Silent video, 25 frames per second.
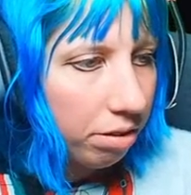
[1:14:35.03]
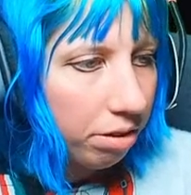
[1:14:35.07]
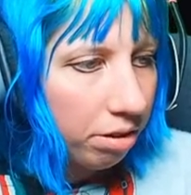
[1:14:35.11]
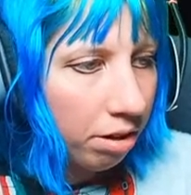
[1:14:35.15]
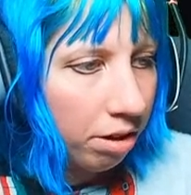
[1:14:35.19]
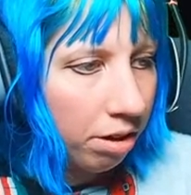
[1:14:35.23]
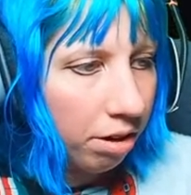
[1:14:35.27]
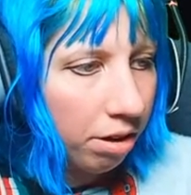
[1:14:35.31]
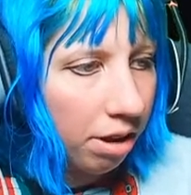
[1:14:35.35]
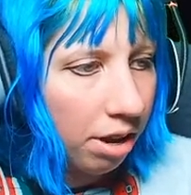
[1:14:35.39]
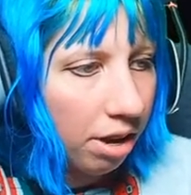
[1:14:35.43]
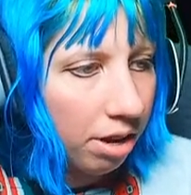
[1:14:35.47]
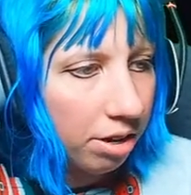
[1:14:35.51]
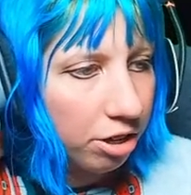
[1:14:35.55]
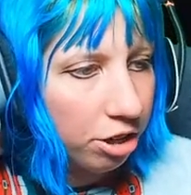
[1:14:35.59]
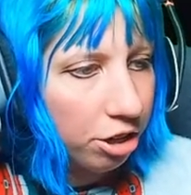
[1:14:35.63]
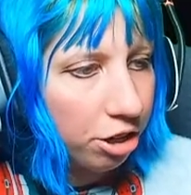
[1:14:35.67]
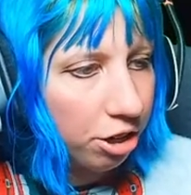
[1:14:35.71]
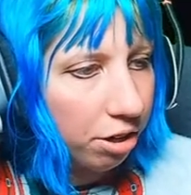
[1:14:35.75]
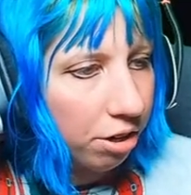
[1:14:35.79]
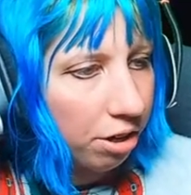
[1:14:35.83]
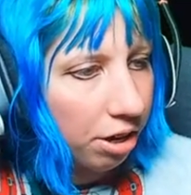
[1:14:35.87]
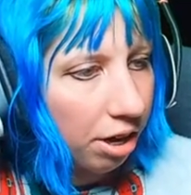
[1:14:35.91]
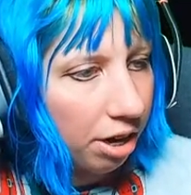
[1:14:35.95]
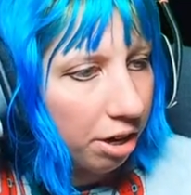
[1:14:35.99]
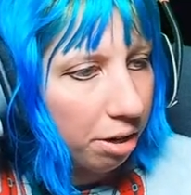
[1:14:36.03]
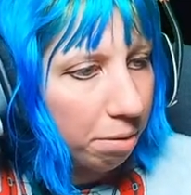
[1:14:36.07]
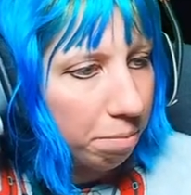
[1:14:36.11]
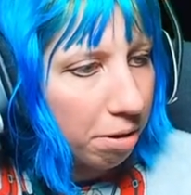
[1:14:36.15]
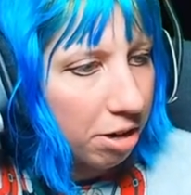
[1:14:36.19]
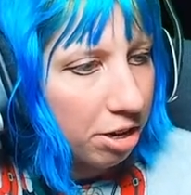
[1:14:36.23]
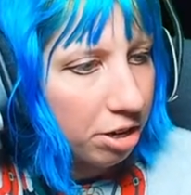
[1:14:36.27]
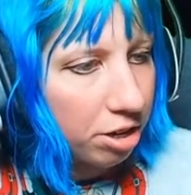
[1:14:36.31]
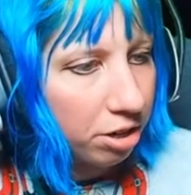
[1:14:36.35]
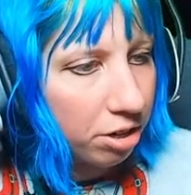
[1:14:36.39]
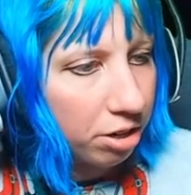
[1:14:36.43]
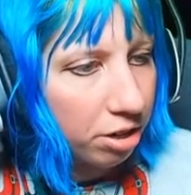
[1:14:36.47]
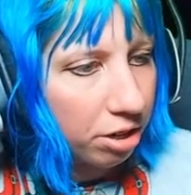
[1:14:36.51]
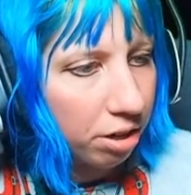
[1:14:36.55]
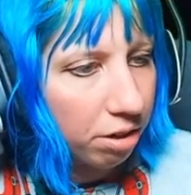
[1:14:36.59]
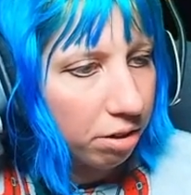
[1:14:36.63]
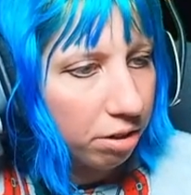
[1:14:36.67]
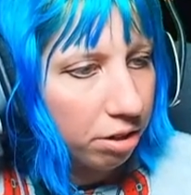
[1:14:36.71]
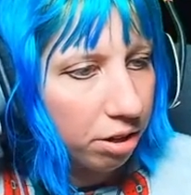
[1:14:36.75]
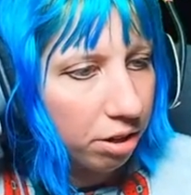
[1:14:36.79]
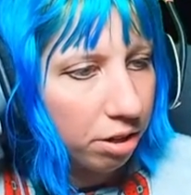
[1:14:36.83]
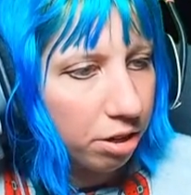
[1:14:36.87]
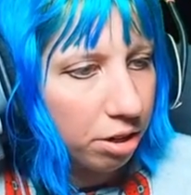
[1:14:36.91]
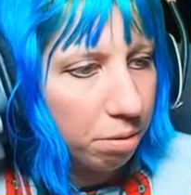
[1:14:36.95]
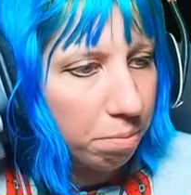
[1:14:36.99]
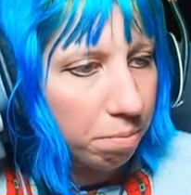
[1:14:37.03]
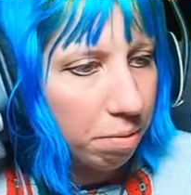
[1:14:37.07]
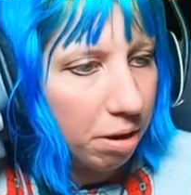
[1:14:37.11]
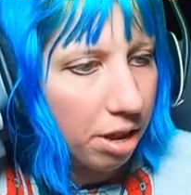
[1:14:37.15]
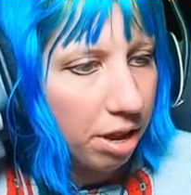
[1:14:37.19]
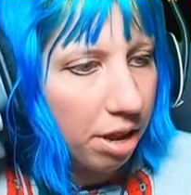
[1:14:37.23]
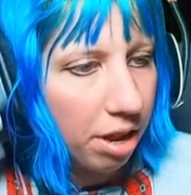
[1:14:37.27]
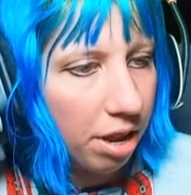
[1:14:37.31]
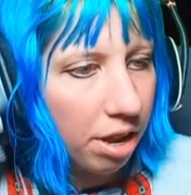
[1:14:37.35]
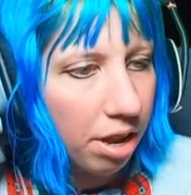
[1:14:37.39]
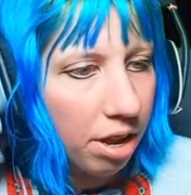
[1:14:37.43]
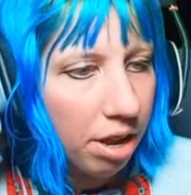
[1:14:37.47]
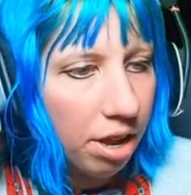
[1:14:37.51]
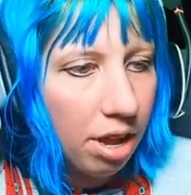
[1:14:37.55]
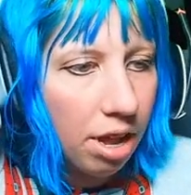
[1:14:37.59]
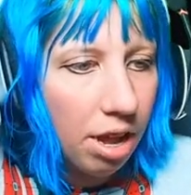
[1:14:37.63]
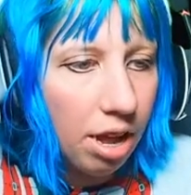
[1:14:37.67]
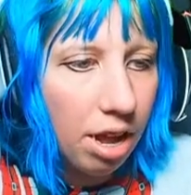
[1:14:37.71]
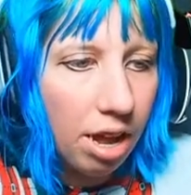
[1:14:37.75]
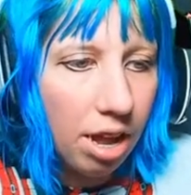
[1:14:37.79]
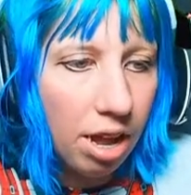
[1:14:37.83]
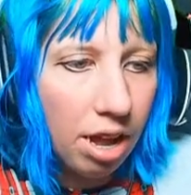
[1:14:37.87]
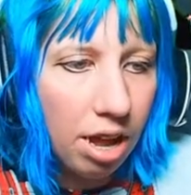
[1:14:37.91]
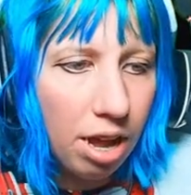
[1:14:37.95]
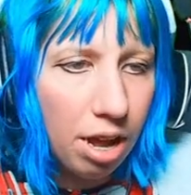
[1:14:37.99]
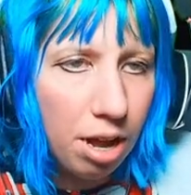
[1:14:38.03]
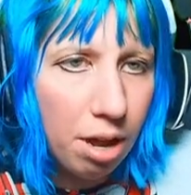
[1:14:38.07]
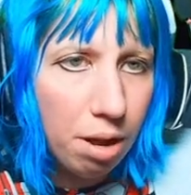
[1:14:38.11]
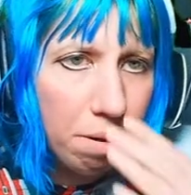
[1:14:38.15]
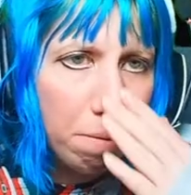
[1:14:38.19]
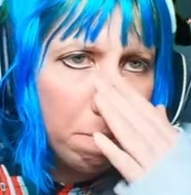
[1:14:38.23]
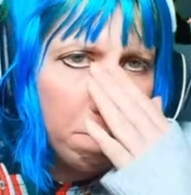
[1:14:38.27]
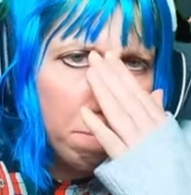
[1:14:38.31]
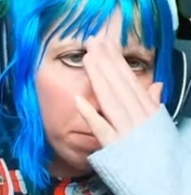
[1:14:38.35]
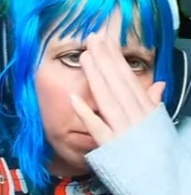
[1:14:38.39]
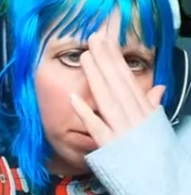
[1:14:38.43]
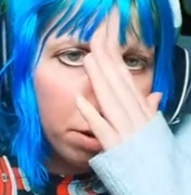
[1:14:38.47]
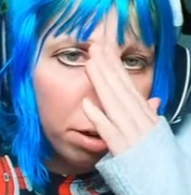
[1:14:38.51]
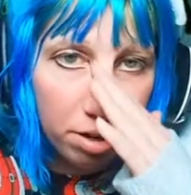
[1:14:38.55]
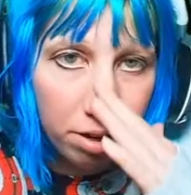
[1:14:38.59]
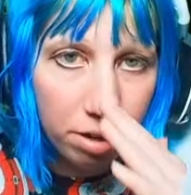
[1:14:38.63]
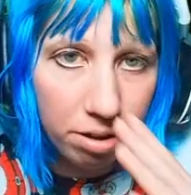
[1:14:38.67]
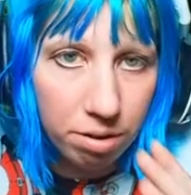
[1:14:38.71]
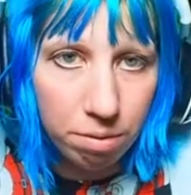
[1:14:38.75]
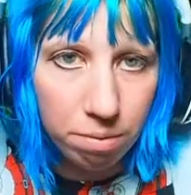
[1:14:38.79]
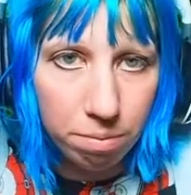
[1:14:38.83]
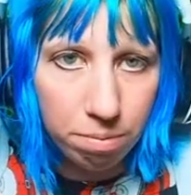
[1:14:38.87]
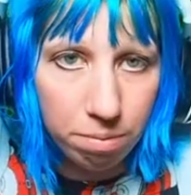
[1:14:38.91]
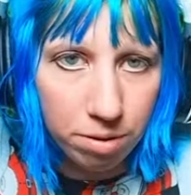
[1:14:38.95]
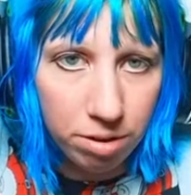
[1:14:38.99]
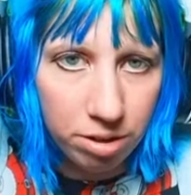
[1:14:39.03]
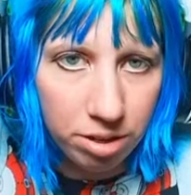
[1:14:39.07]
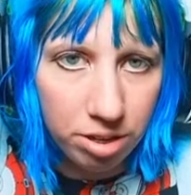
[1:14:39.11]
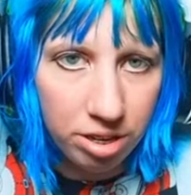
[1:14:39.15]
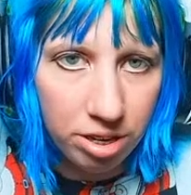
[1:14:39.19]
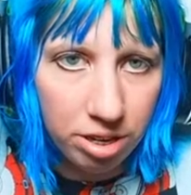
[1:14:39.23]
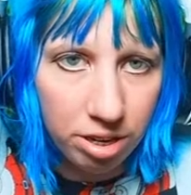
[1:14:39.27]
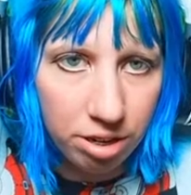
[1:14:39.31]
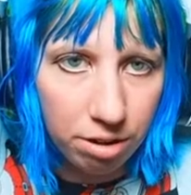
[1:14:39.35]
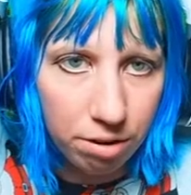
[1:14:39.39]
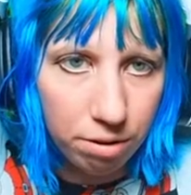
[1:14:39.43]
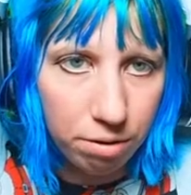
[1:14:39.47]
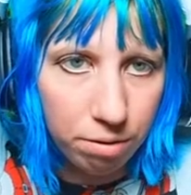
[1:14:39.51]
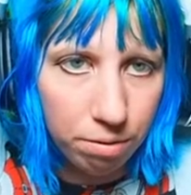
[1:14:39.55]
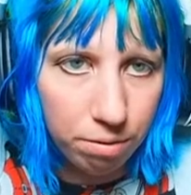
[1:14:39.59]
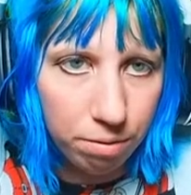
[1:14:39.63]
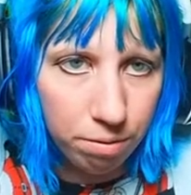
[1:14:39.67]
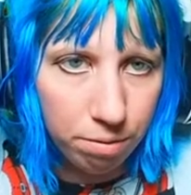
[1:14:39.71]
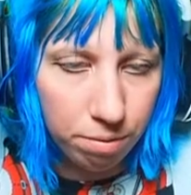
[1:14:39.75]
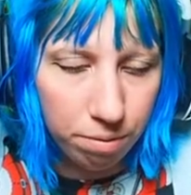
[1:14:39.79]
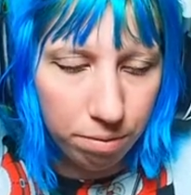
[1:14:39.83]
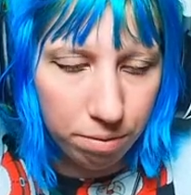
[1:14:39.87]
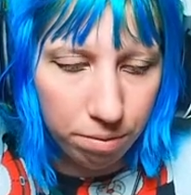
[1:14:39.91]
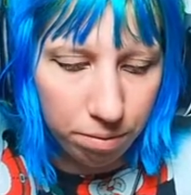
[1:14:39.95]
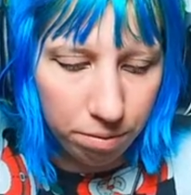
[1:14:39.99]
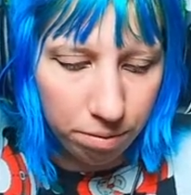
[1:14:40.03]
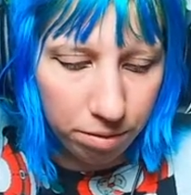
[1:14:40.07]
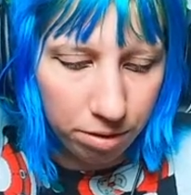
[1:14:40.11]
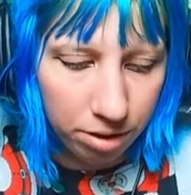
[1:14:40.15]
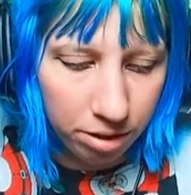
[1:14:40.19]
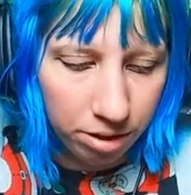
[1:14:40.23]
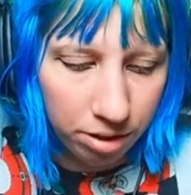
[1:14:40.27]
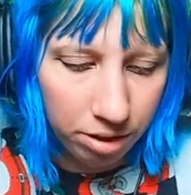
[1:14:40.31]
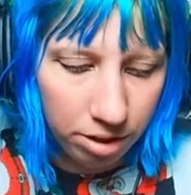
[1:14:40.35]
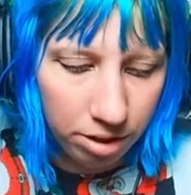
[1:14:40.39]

How to show your animations. I was going to make, what's it called?